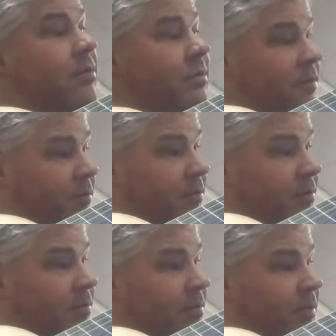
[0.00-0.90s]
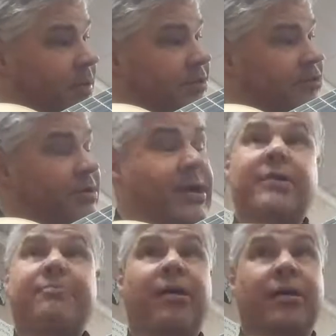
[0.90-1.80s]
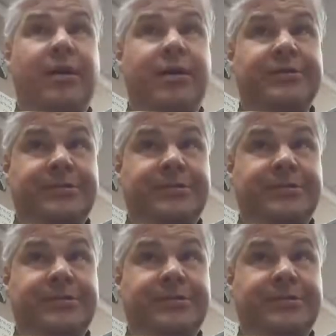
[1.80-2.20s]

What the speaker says: And it's okay to pause.